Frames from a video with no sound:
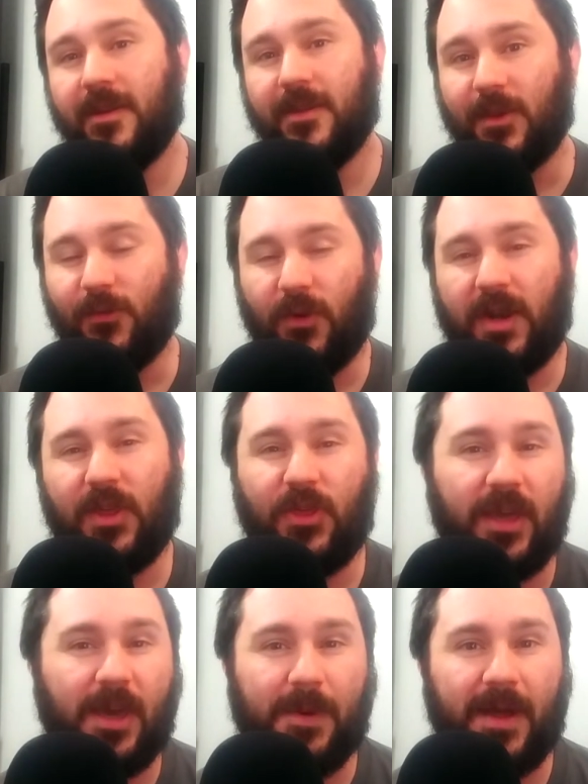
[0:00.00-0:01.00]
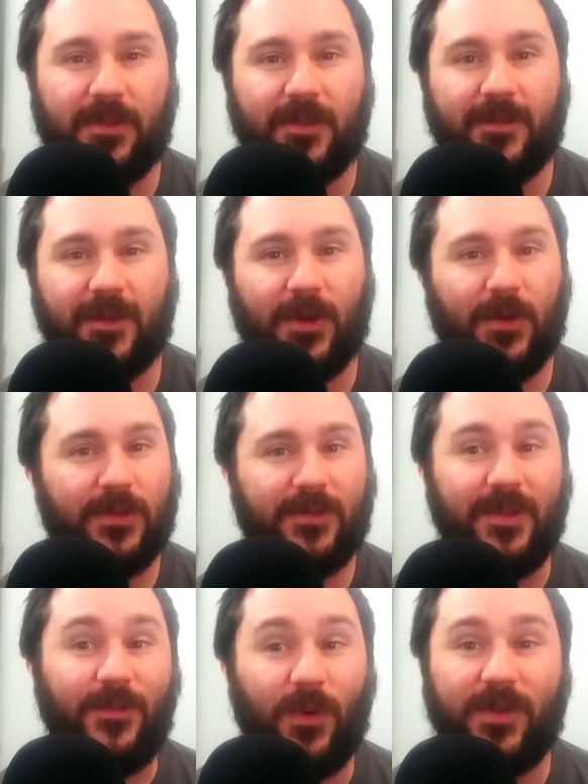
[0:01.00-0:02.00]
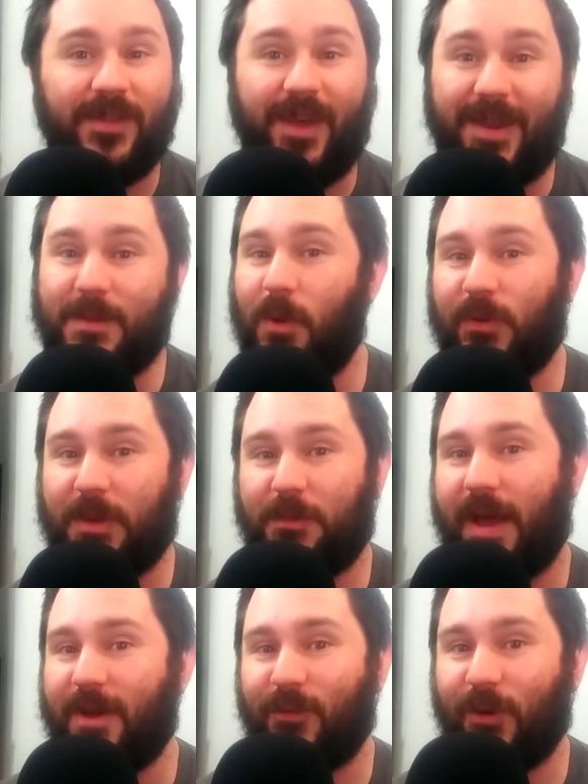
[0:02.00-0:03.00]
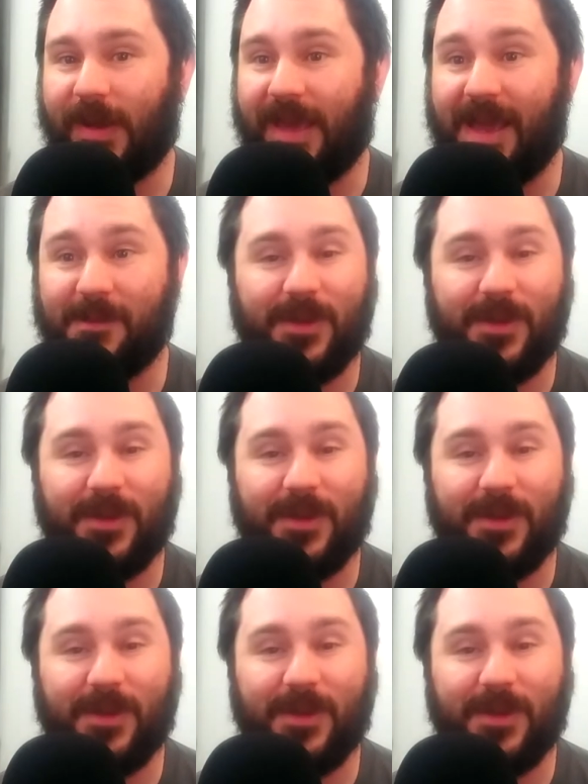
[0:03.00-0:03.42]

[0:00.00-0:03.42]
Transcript: The funny thing about this, though, is this was not a multi-platform game.